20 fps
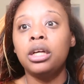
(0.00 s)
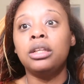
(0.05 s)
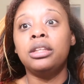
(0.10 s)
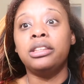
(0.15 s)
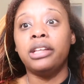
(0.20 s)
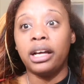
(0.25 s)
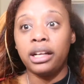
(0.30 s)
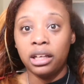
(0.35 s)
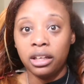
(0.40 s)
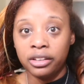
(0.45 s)

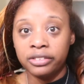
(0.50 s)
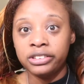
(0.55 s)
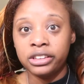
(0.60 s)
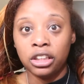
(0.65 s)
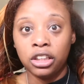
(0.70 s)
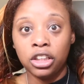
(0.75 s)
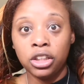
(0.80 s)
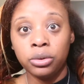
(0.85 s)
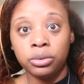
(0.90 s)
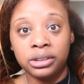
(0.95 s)
that lives
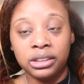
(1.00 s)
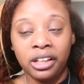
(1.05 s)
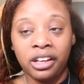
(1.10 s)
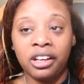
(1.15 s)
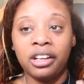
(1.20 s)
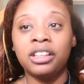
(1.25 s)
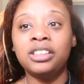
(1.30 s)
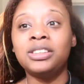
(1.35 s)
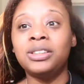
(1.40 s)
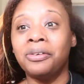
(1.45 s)
in
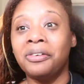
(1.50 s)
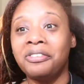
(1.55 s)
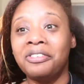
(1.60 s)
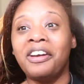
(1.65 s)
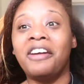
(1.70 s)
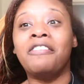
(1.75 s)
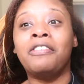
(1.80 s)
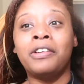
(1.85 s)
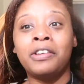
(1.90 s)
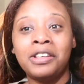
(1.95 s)
Houston. So if you're
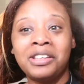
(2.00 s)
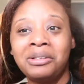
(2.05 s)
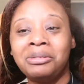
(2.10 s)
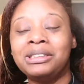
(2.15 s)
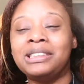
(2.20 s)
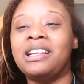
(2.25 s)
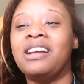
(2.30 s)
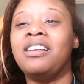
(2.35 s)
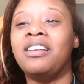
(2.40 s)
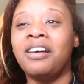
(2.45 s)
ever in
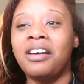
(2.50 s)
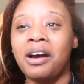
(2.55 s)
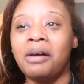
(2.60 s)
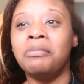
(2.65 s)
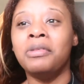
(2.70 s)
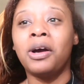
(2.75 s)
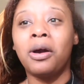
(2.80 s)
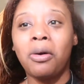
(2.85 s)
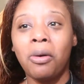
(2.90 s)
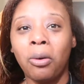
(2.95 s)
Houston, look up
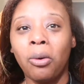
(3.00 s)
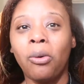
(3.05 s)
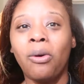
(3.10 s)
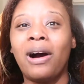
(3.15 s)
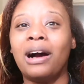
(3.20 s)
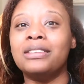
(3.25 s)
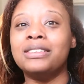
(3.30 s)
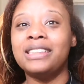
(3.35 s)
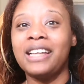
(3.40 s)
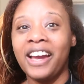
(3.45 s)
Nicole,
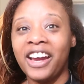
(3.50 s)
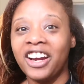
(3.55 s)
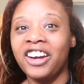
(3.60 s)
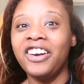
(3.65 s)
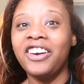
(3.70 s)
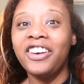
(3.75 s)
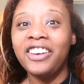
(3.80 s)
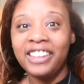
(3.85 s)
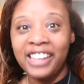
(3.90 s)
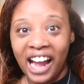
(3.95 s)
I'll tag
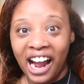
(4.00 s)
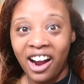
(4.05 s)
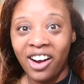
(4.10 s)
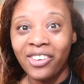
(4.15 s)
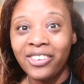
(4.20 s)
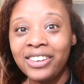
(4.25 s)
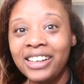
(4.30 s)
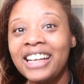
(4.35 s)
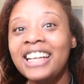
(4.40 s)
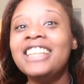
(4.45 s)
her
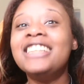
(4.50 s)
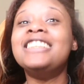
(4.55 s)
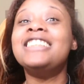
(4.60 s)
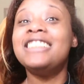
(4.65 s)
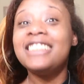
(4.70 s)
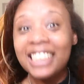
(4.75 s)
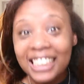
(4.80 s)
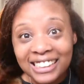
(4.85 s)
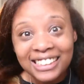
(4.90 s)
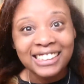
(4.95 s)
down.
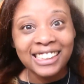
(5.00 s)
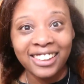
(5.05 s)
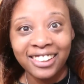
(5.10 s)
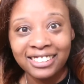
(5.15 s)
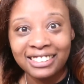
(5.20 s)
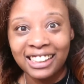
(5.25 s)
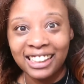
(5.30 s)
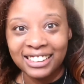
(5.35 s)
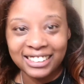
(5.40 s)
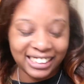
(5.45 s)
She still
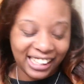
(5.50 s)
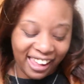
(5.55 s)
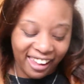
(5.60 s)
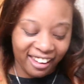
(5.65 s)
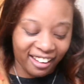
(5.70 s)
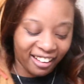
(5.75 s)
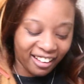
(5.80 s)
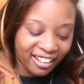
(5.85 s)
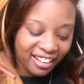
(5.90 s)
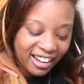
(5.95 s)
does
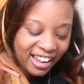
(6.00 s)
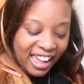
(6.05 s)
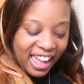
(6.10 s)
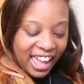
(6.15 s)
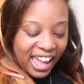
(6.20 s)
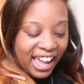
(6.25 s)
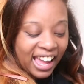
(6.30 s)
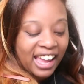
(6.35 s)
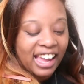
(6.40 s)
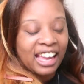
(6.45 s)
hair,
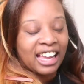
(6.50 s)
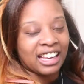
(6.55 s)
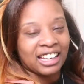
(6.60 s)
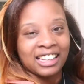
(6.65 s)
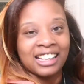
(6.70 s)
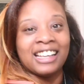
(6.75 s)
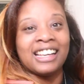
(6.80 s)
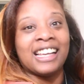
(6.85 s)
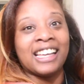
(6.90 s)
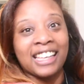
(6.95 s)

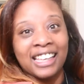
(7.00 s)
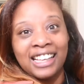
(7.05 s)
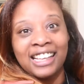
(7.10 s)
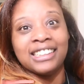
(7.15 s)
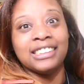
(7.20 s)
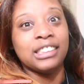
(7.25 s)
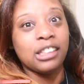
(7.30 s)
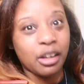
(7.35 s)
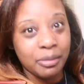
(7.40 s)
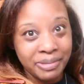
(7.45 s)
and Nikki
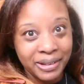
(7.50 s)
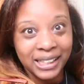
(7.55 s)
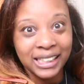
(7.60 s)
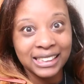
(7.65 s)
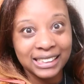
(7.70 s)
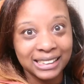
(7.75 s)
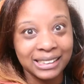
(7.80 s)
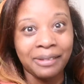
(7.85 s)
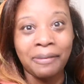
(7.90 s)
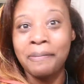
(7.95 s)
is a
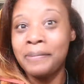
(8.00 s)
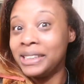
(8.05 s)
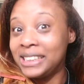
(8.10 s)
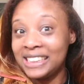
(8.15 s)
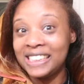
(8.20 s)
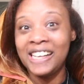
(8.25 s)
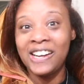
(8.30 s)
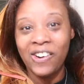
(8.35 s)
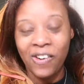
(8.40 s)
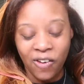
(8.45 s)
beast. Miss
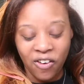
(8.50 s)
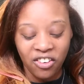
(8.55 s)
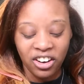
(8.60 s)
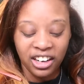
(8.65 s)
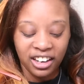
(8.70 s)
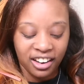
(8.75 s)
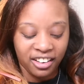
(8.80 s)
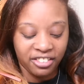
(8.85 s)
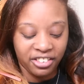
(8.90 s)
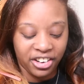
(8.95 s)
Nicole, I
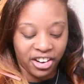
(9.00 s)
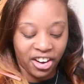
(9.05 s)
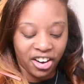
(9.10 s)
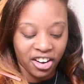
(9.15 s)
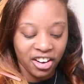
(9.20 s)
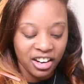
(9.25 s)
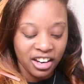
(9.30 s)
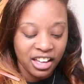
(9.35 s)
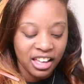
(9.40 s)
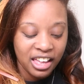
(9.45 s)
love
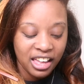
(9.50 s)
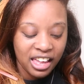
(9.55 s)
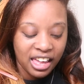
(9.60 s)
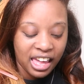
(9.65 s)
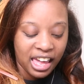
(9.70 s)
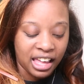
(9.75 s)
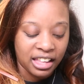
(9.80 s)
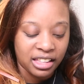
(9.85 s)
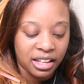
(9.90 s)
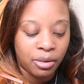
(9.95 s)
her.
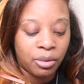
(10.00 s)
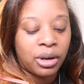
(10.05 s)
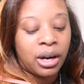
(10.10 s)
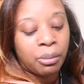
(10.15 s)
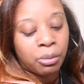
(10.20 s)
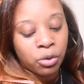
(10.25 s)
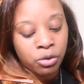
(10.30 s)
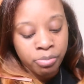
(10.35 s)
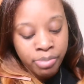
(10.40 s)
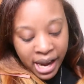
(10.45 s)
And then when I
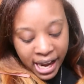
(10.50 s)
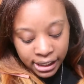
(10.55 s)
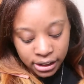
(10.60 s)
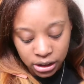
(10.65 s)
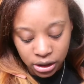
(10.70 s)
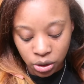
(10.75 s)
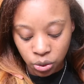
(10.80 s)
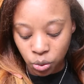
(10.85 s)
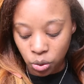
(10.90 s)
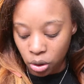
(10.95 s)
moved back
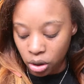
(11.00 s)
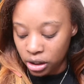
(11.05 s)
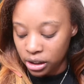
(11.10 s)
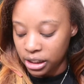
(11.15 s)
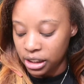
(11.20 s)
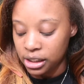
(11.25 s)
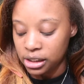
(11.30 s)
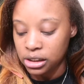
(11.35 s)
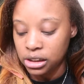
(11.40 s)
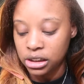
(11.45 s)
to New
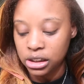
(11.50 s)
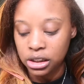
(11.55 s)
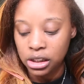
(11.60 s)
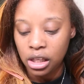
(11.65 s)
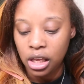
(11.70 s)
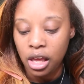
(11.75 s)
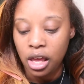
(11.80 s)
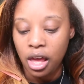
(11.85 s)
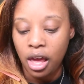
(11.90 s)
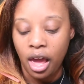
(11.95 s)
Orleans,
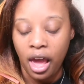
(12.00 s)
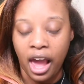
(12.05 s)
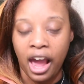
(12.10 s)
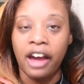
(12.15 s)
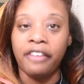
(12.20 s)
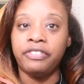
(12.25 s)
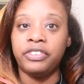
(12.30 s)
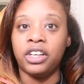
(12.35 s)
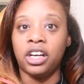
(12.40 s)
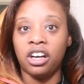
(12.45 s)

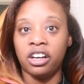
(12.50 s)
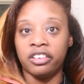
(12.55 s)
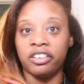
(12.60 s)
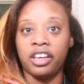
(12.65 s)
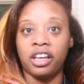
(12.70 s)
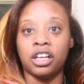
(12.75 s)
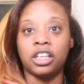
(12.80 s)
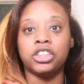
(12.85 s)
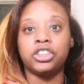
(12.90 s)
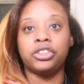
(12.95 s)
after
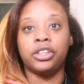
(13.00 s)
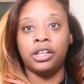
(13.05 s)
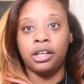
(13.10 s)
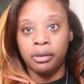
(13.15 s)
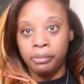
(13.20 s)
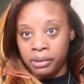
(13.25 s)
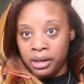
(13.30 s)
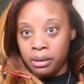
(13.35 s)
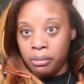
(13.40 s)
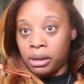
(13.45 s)
Hurricane Katrina,
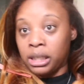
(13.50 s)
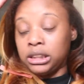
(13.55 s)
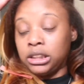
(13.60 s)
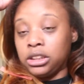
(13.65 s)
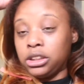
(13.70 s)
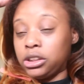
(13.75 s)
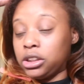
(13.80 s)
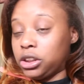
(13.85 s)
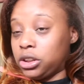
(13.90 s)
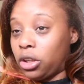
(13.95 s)
me and my
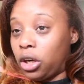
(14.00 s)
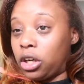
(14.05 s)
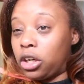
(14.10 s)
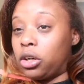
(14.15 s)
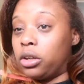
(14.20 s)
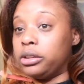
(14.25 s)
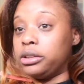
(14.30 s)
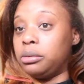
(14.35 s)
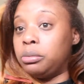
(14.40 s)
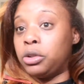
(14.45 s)
sister started going to